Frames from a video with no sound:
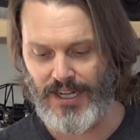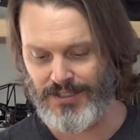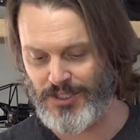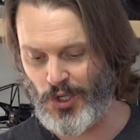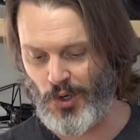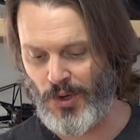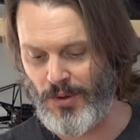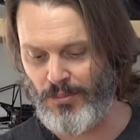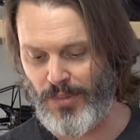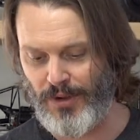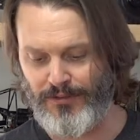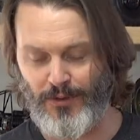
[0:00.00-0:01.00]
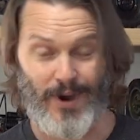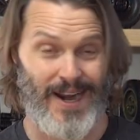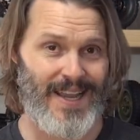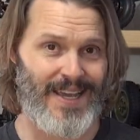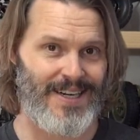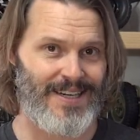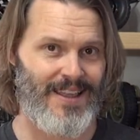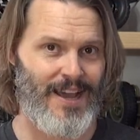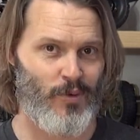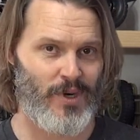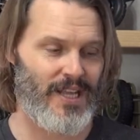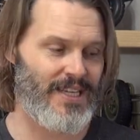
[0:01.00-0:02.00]
So before I get into that, I
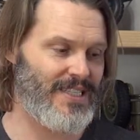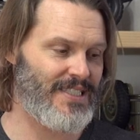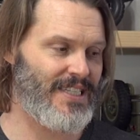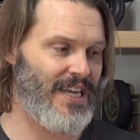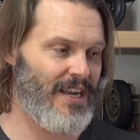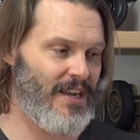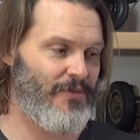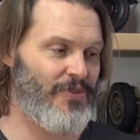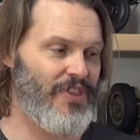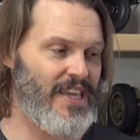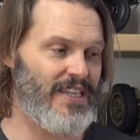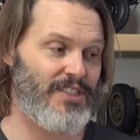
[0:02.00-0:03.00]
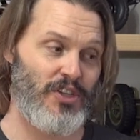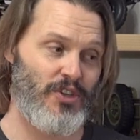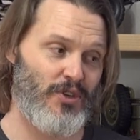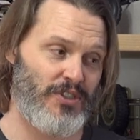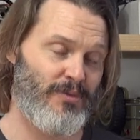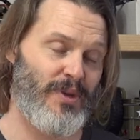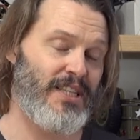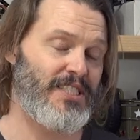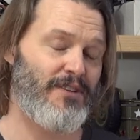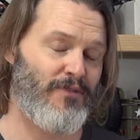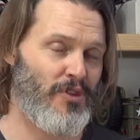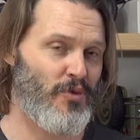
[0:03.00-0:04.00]
would like to say these used to be
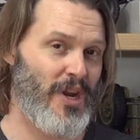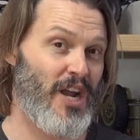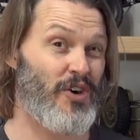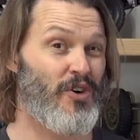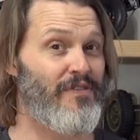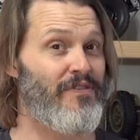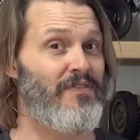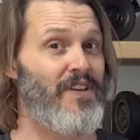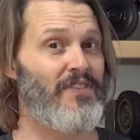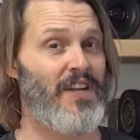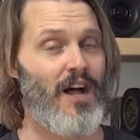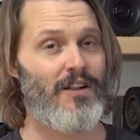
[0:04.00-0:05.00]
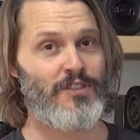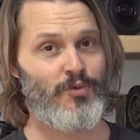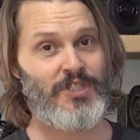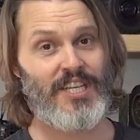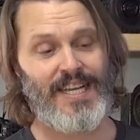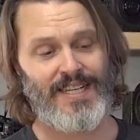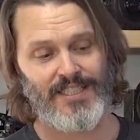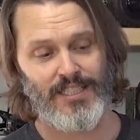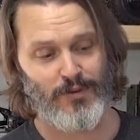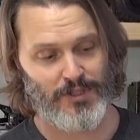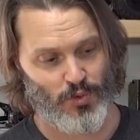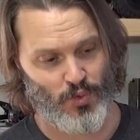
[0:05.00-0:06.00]
listed for $350, which in
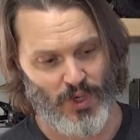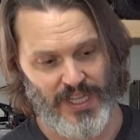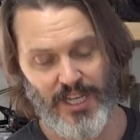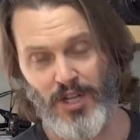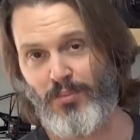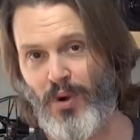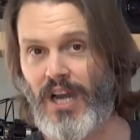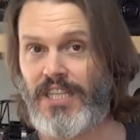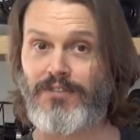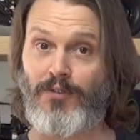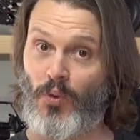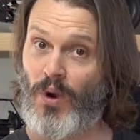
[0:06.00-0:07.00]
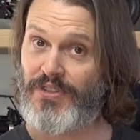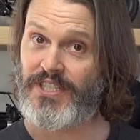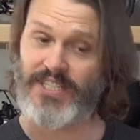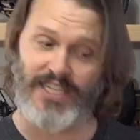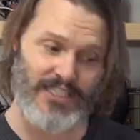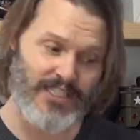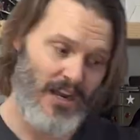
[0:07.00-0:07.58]
itself was a really good price for what this is,